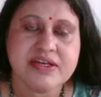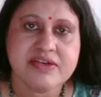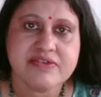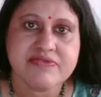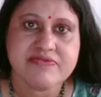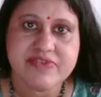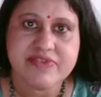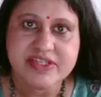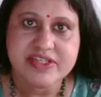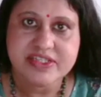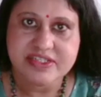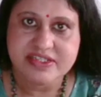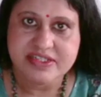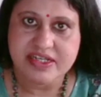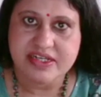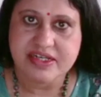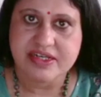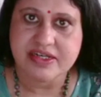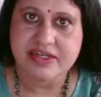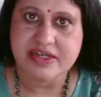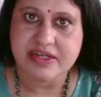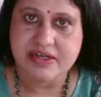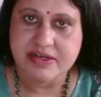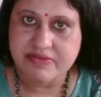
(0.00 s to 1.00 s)

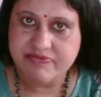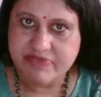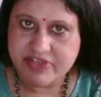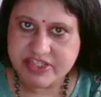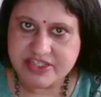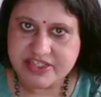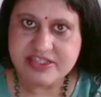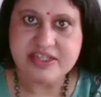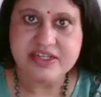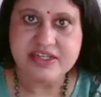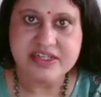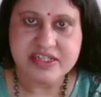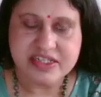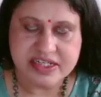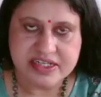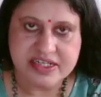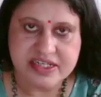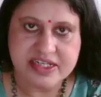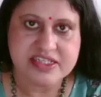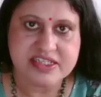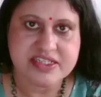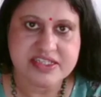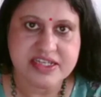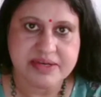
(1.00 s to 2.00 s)
which is a written
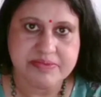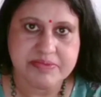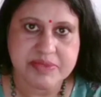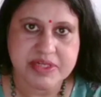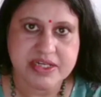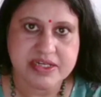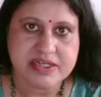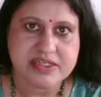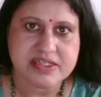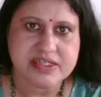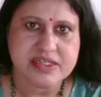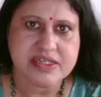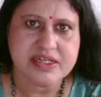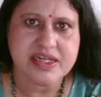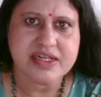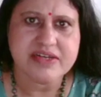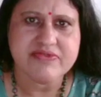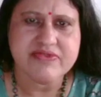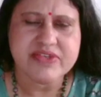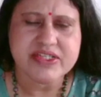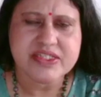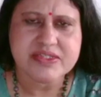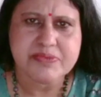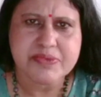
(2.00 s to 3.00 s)
examination
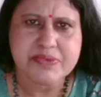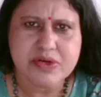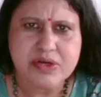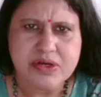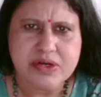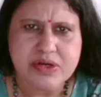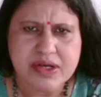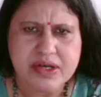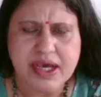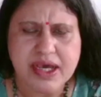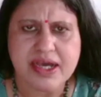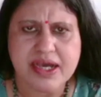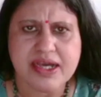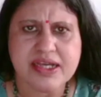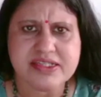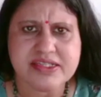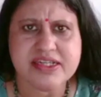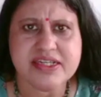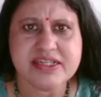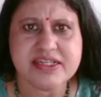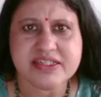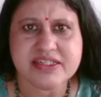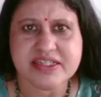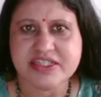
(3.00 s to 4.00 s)
and which
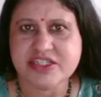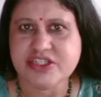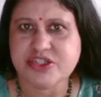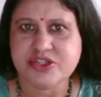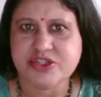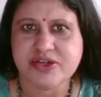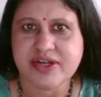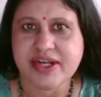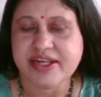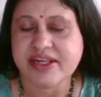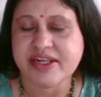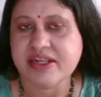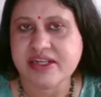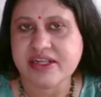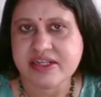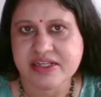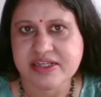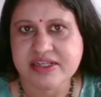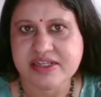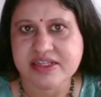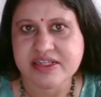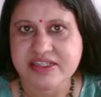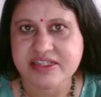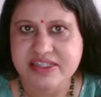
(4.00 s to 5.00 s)
largely tests your
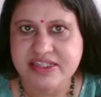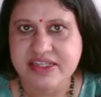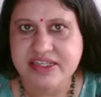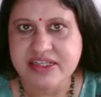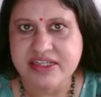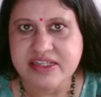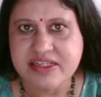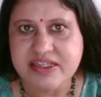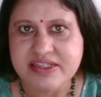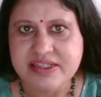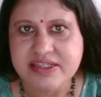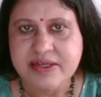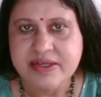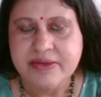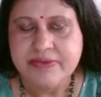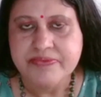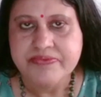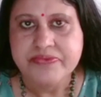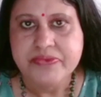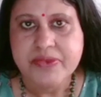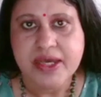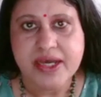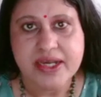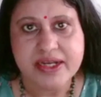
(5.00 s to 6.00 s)
analytical skills.
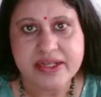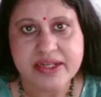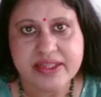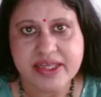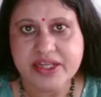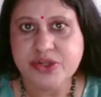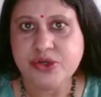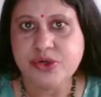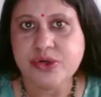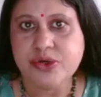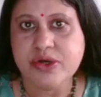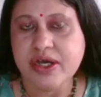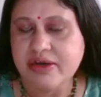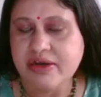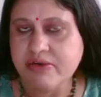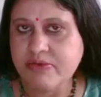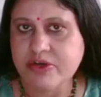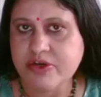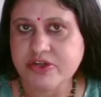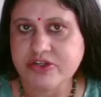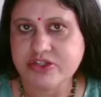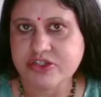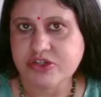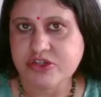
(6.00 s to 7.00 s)
And then you have
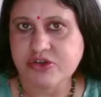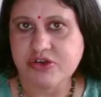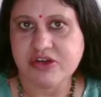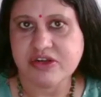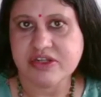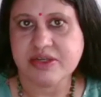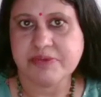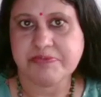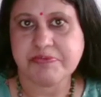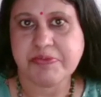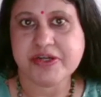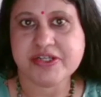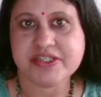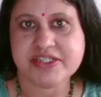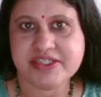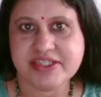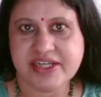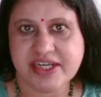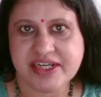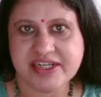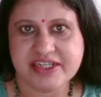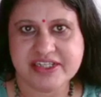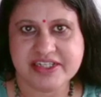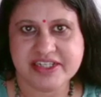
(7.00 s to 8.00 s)
what is called the
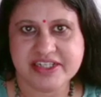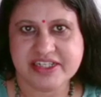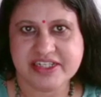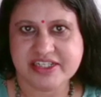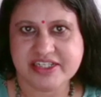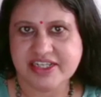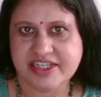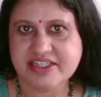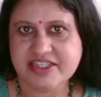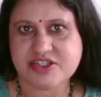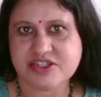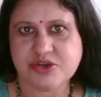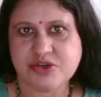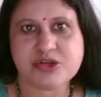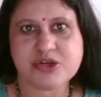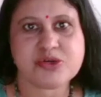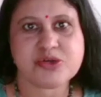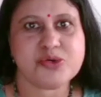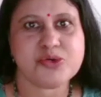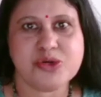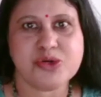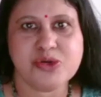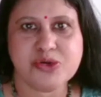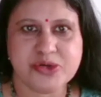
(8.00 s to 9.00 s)
personality test, or
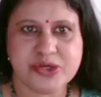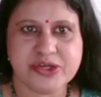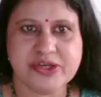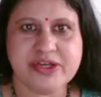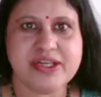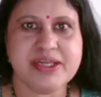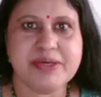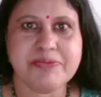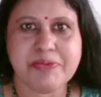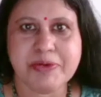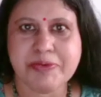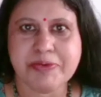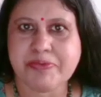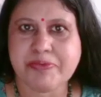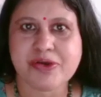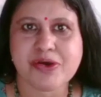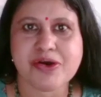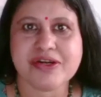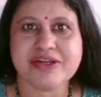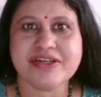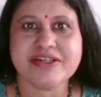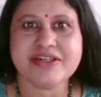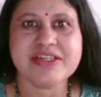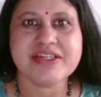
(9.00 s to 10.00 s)
colloquially people
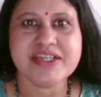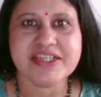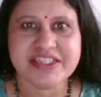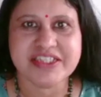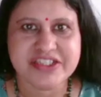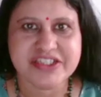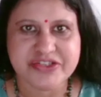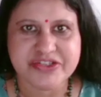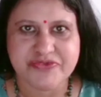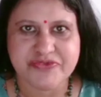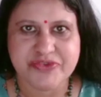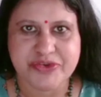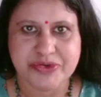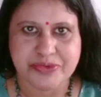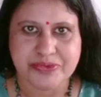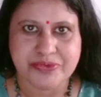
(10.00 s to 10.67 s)
call it the interview.